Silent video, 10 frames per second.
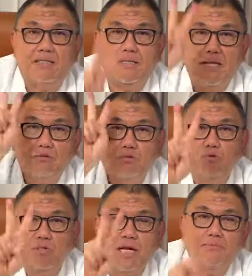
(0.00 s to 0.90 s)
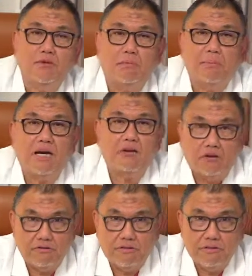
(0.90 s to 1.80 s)
There are two types of blood
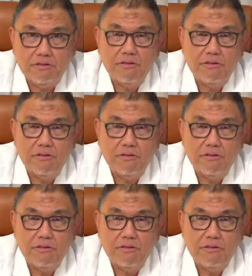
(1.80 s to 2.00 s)
clots.